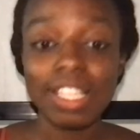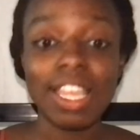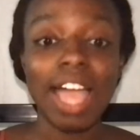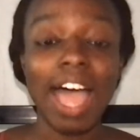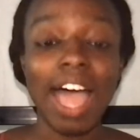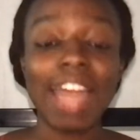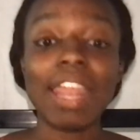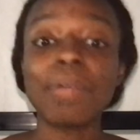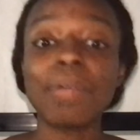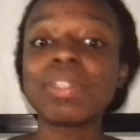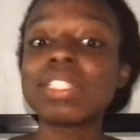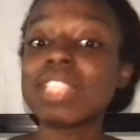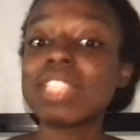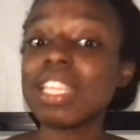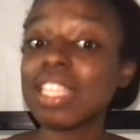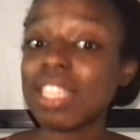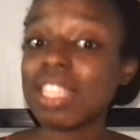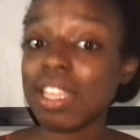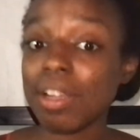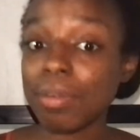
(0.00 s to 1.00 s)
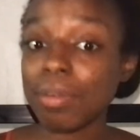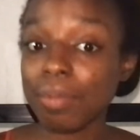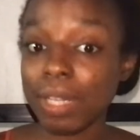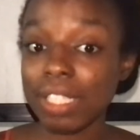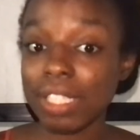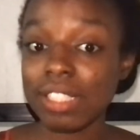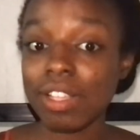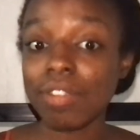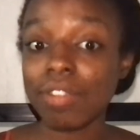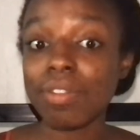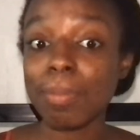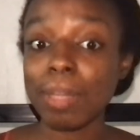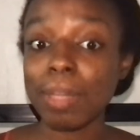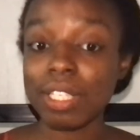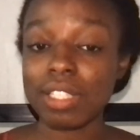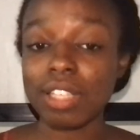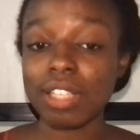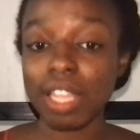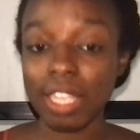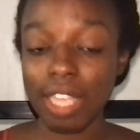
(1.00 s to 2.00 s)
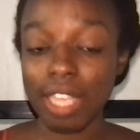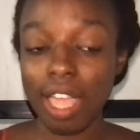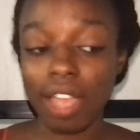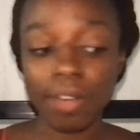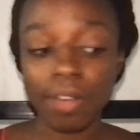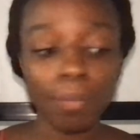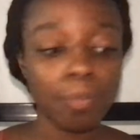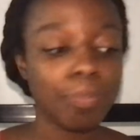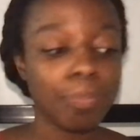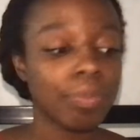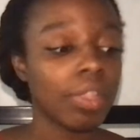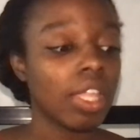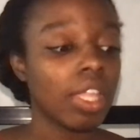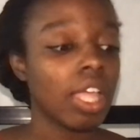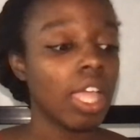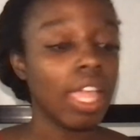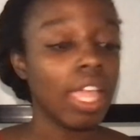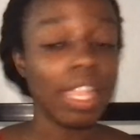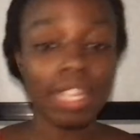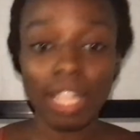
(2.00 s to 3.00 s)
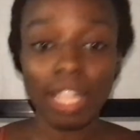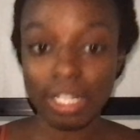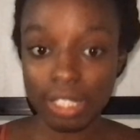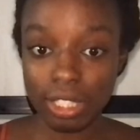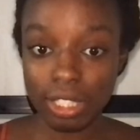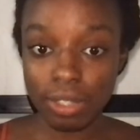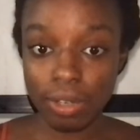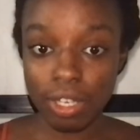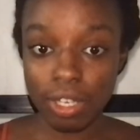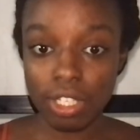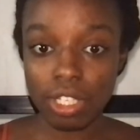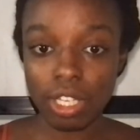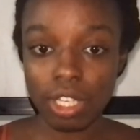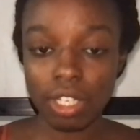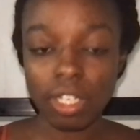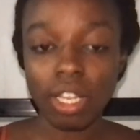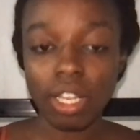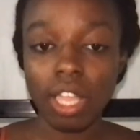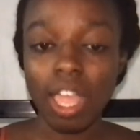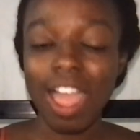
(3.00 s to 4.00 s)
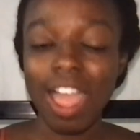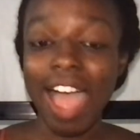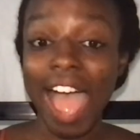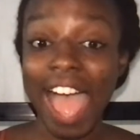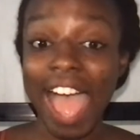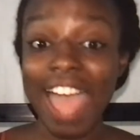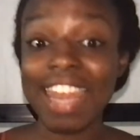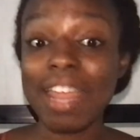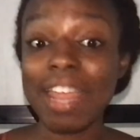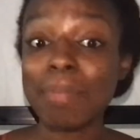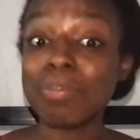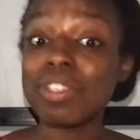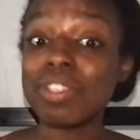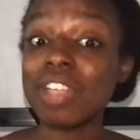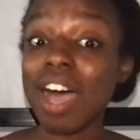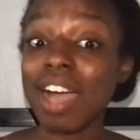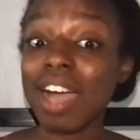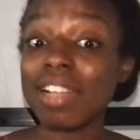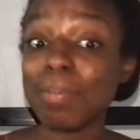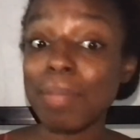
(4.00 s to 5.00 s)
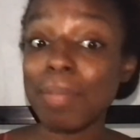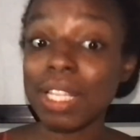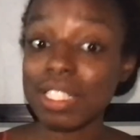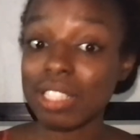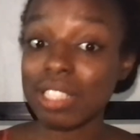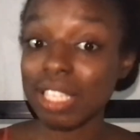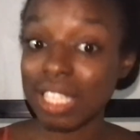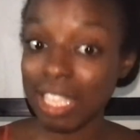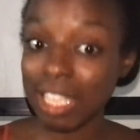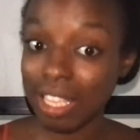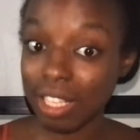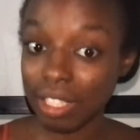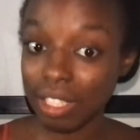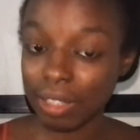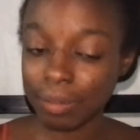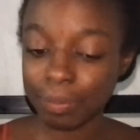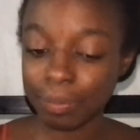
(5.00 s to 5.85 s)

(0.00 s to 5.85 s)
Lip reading: and I was taking care of myself the best I can in that situation, and I'm not mentally ill.